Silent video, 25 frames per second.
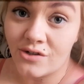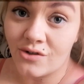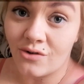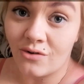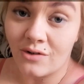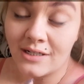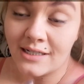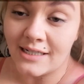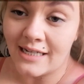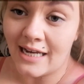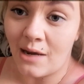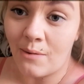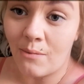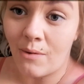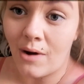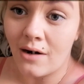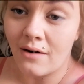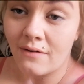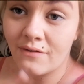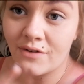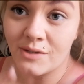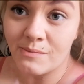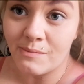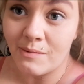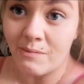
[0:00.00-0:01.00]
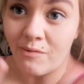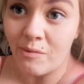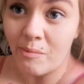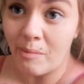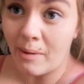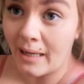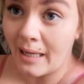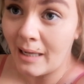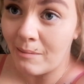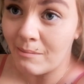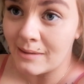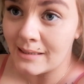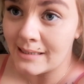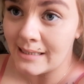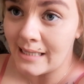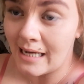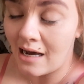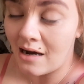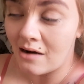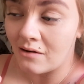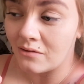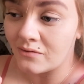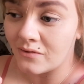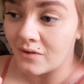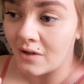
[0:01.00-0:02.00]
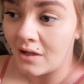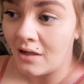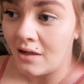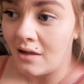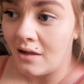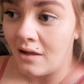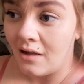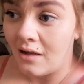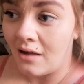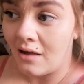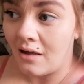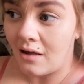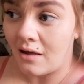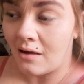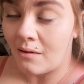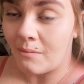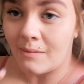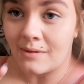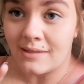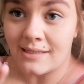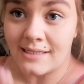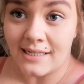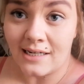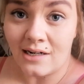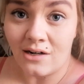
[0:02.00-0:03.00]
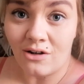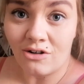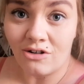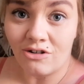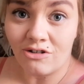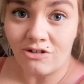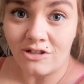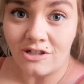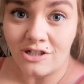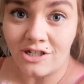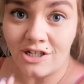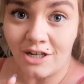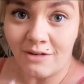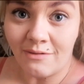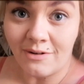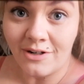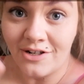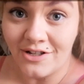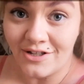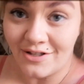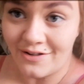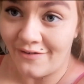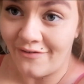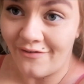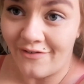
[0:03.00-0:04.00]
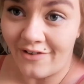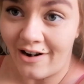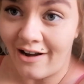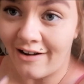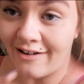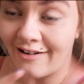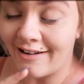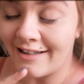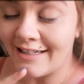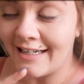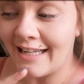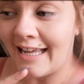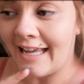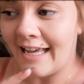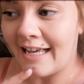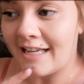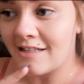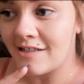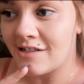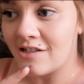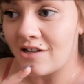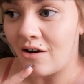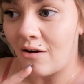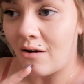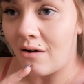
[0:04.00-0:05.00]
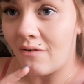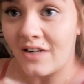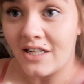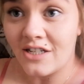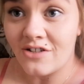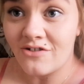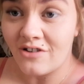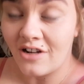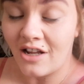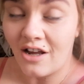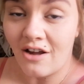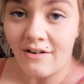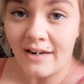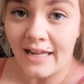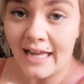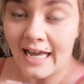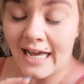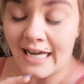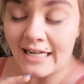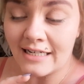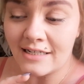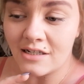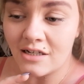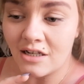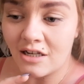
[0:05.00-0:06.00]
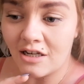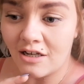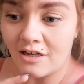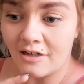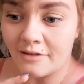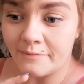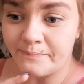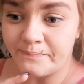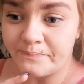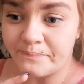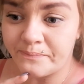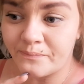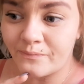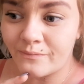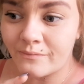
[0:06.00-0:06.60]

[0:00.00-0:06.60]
you saw in day one. I've just been repeating myself. Until I could do another vlog on here. So I've literally only had I